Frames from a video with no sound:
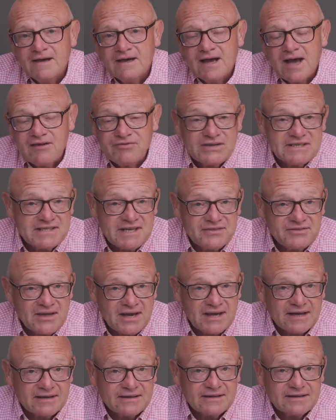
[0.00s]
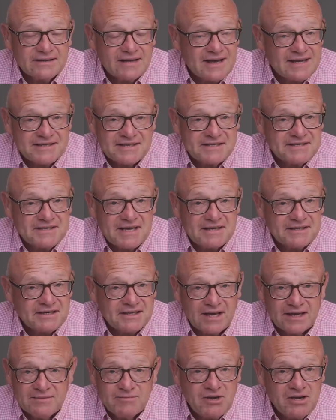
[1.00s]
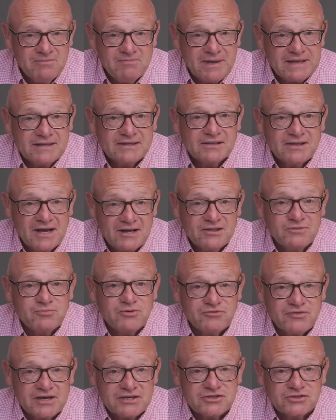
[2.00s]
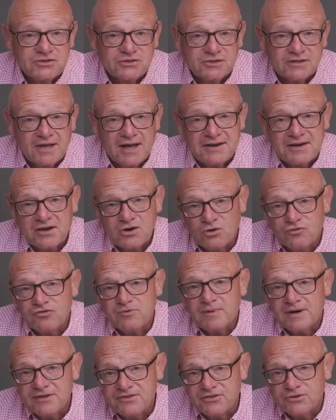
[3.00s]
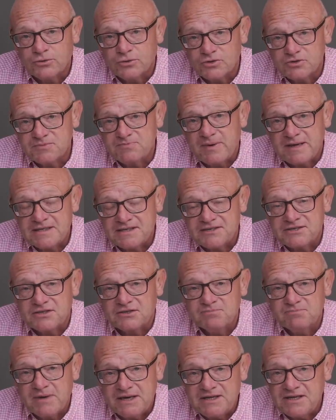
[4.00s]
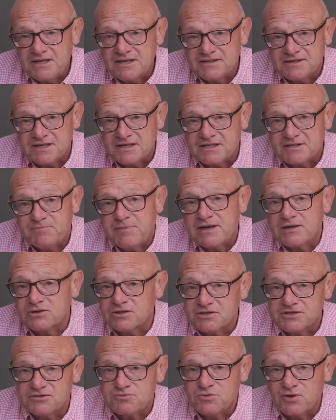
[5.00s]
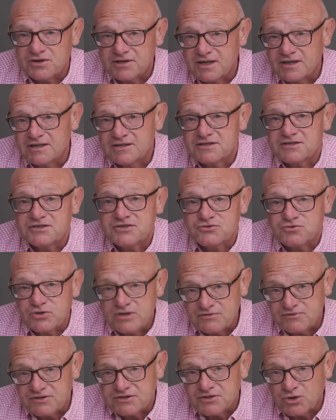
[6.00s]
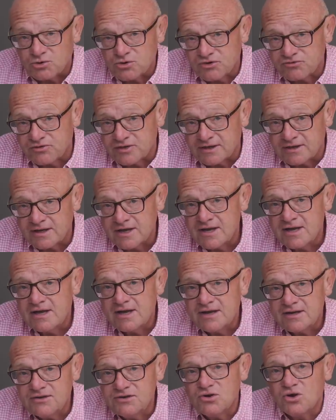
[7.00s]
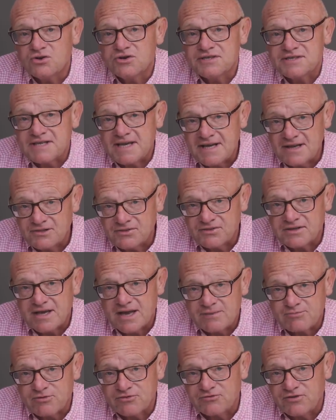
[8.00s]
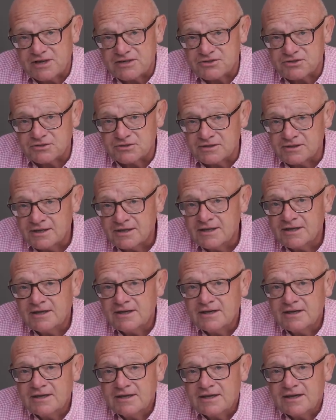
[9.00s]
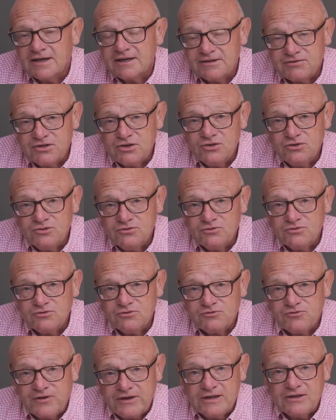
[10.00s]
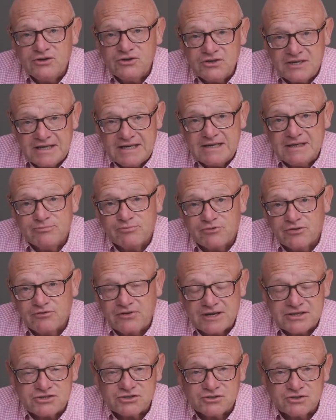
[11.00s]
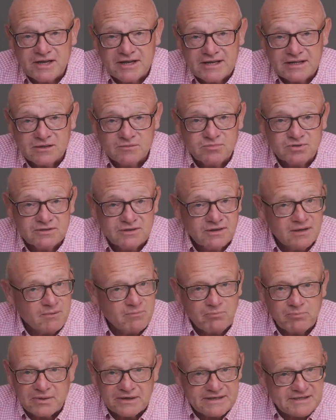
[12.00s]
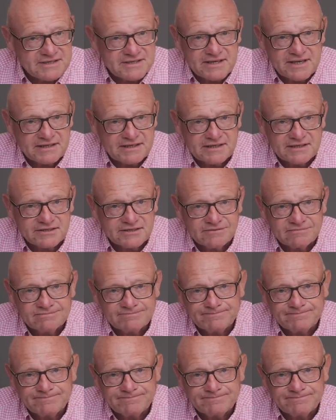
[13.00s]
Having said that, as I said, I'm no mental health professional, and I offer my thoughts based on many years' experience working as a street photographer, not as a healthcare professional. And if you feel you need professional help, please take it.